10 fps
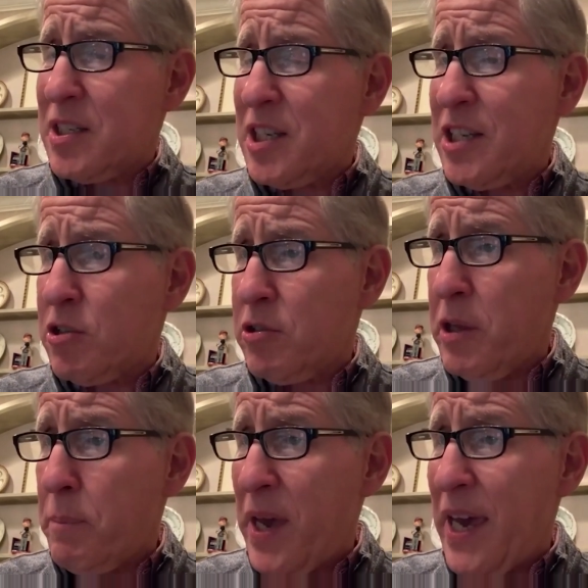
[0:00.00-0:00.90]
to say, turn
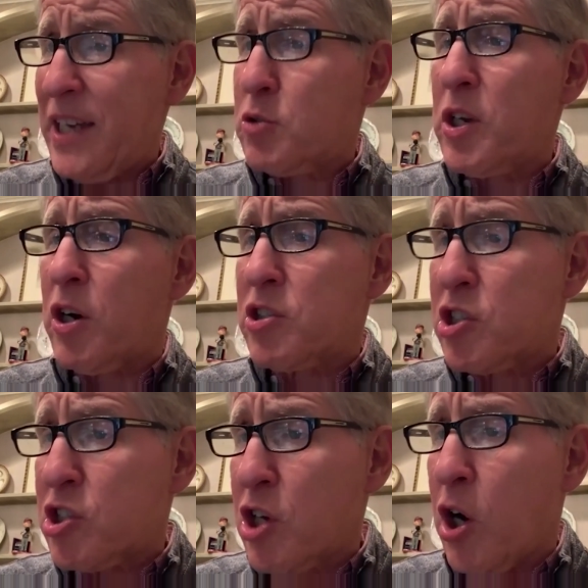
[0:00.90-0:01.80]
the page. We are
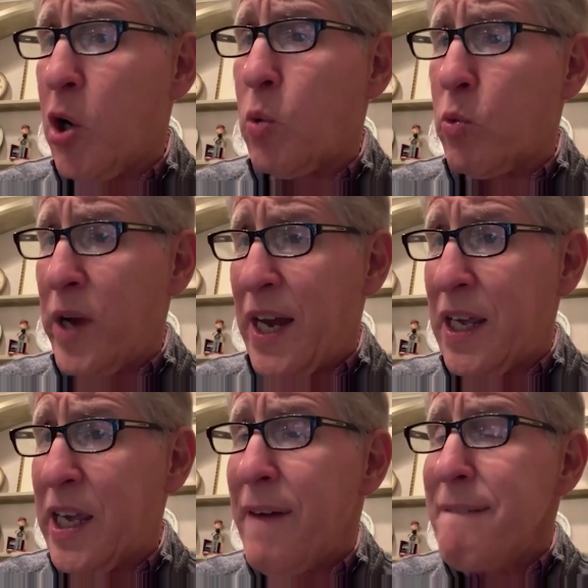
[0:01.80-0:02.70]
so
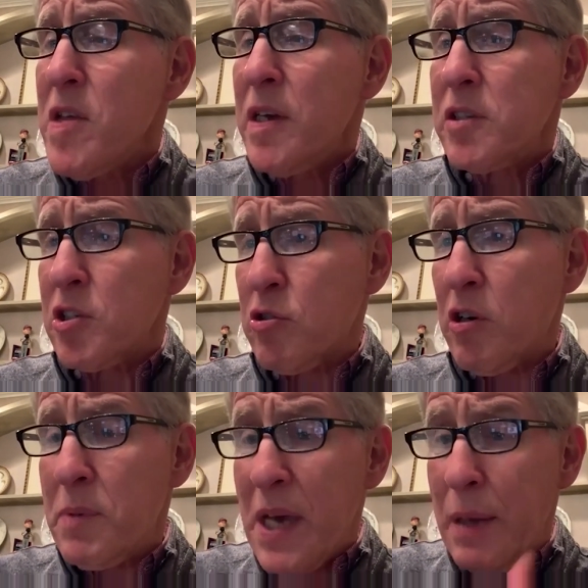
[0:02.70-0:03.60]
ready to sort
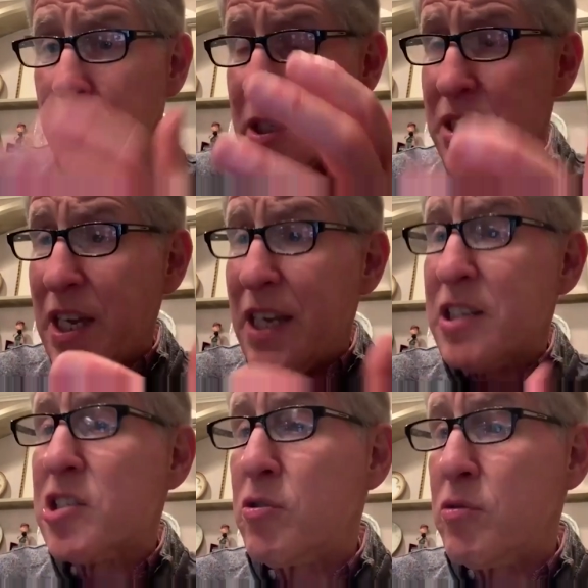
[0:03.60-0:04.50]
of be able to say to
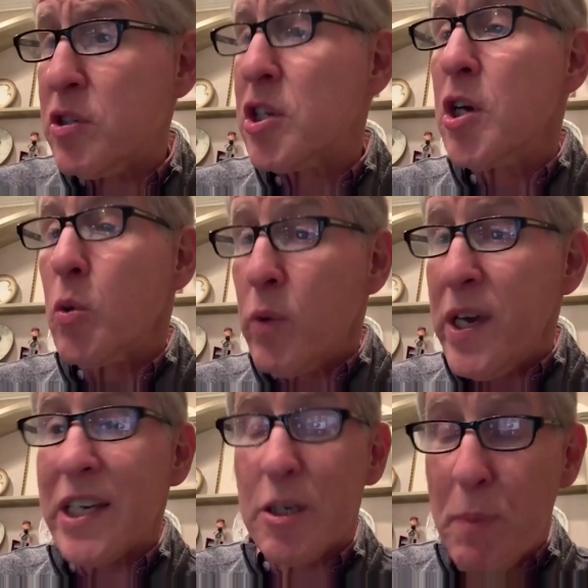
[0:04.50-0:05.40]
students, we
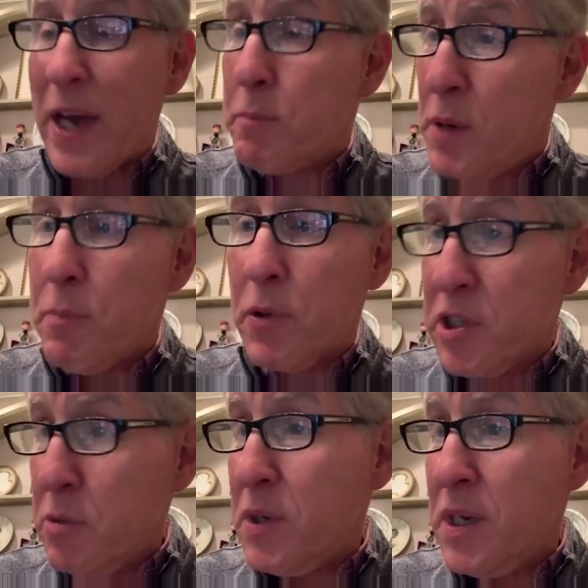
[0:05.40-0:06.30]
expect people
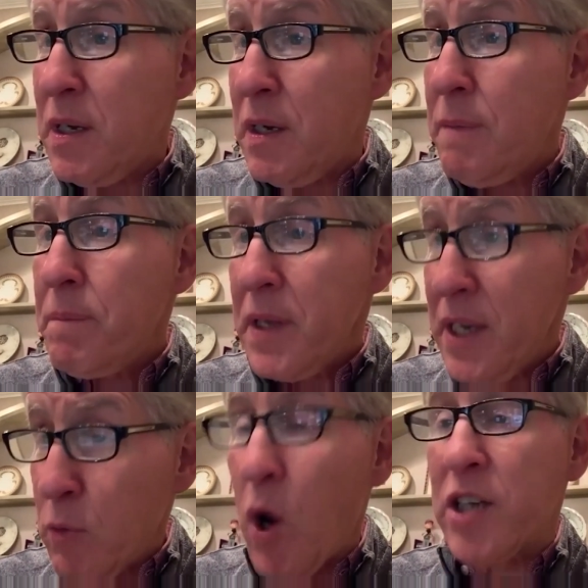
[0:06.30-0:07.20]
to be
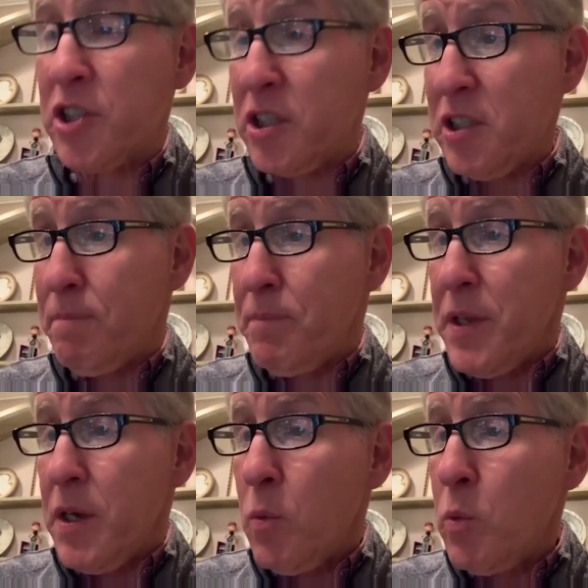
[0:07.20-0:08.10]
in Washington.
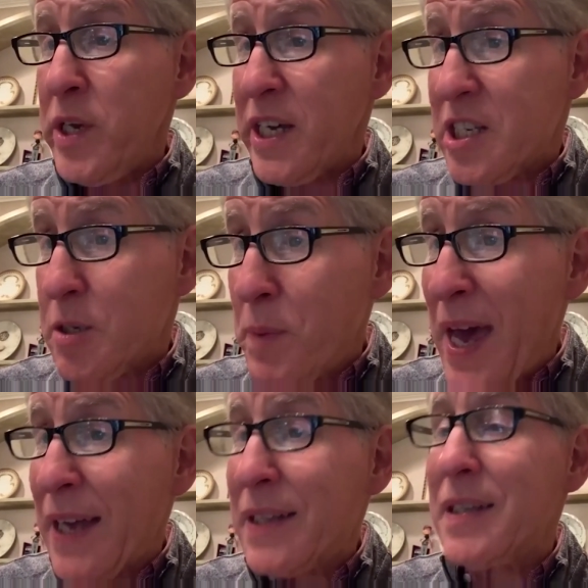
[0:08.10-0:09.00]
We
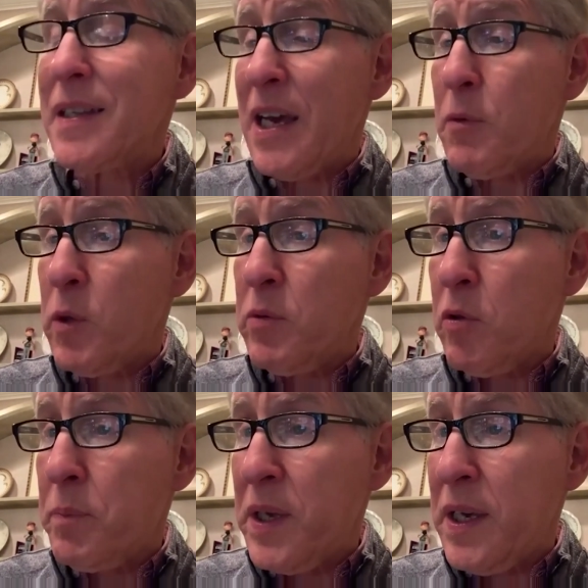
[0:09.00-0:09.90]
expect that we
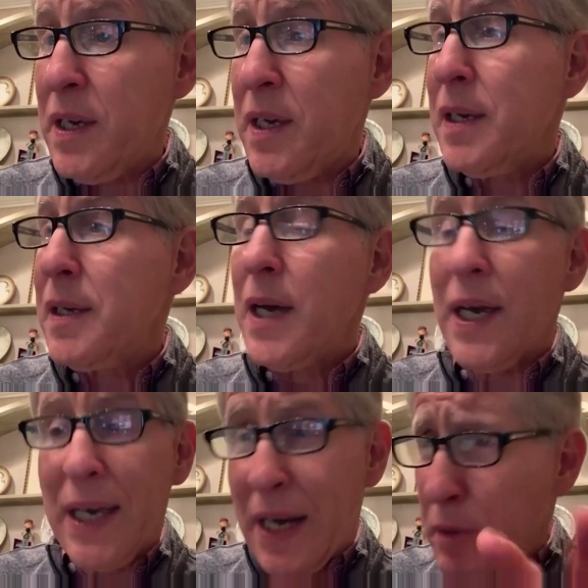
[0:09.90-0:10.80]
will be, again,